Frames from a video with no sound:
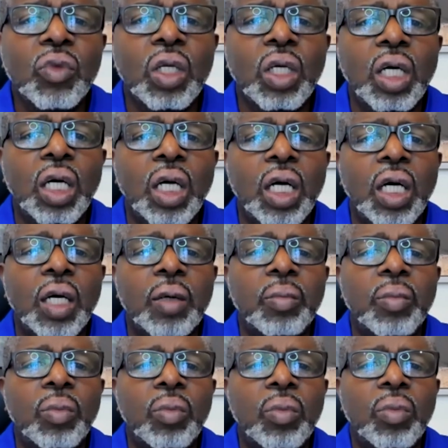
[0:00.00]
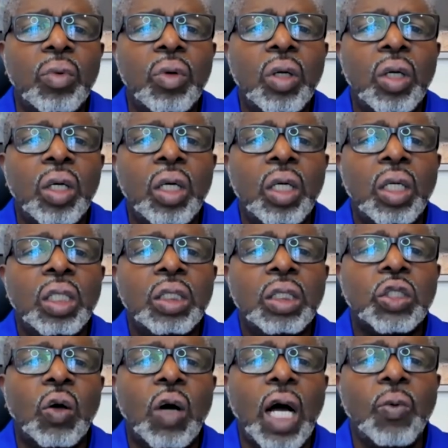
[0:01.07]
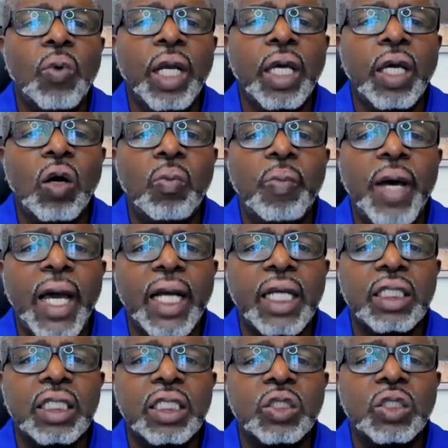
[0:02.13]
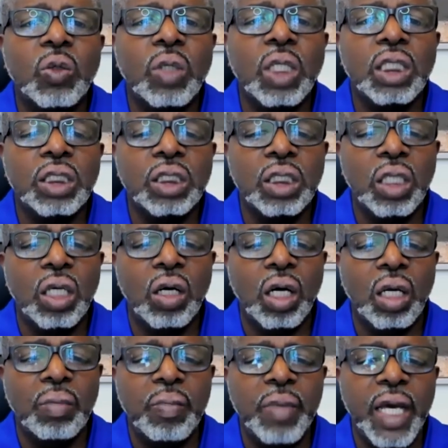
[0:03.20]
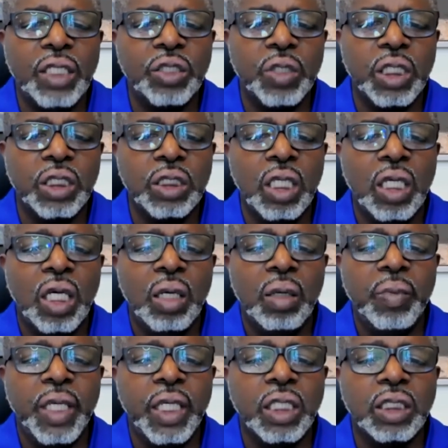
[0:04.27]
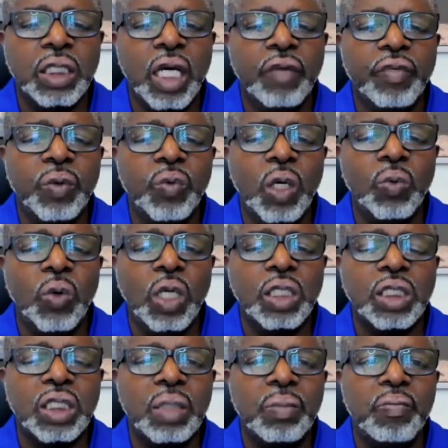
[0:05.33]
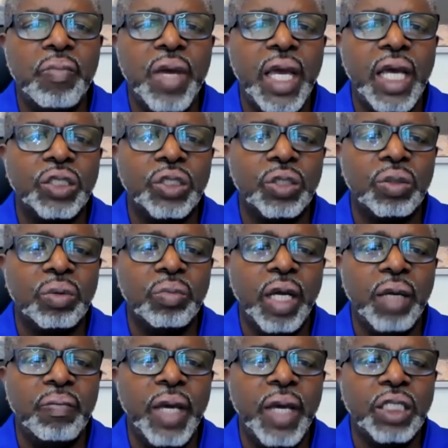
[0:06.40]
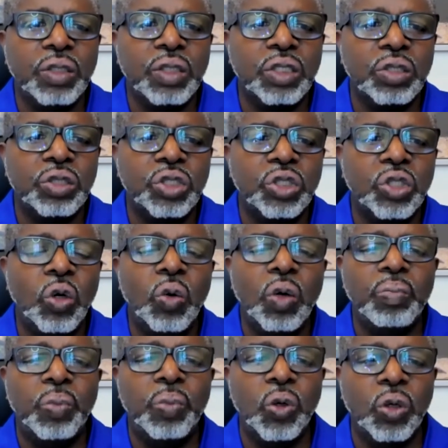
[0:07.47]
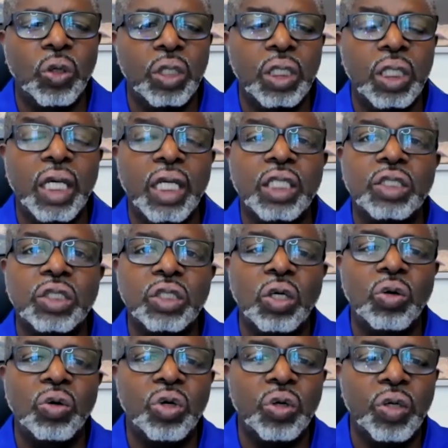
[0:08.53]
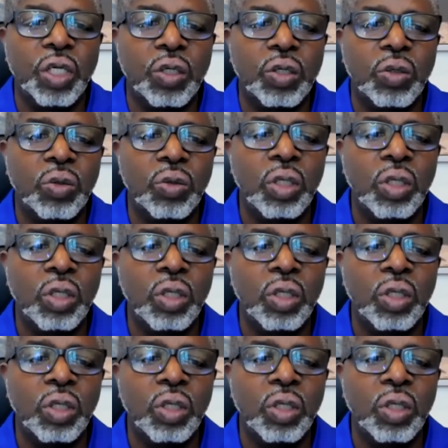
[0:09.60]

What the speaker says: So I want to go back to this question on metrics, because everyone wants to measure, right? Metrics are so important and so critical.